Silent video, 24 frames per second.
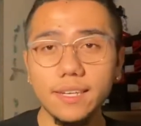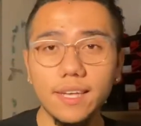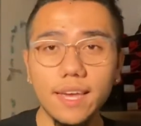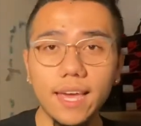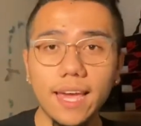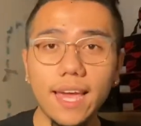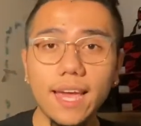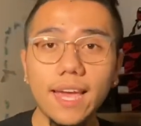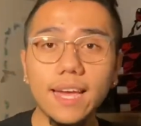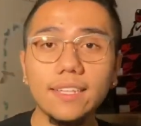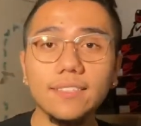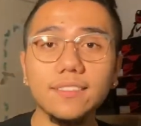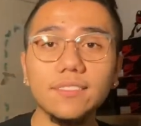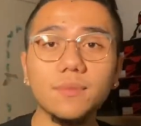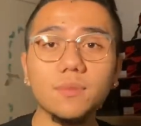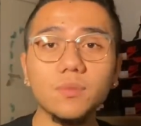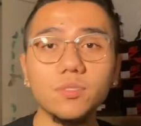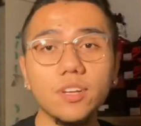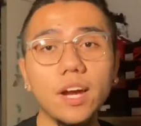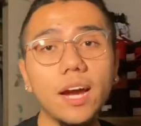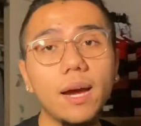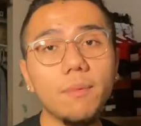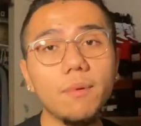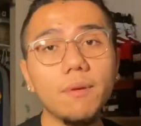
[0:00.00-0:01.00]
and
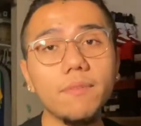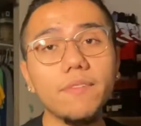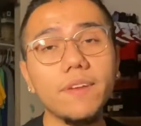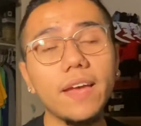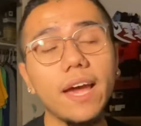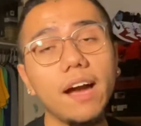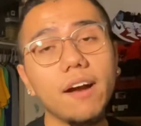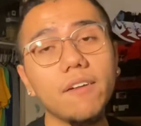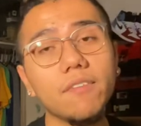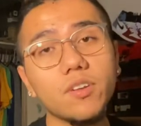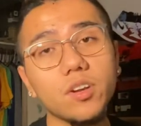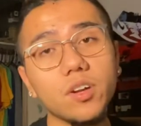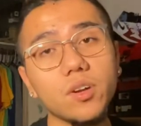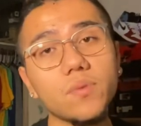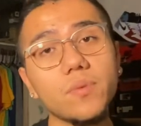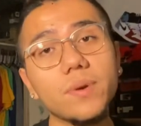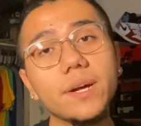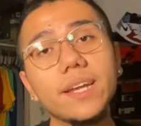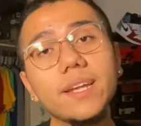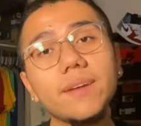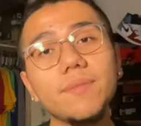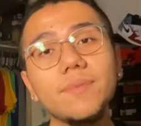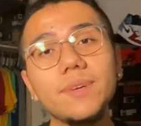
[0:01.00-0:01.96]
subscribe if you haven't already.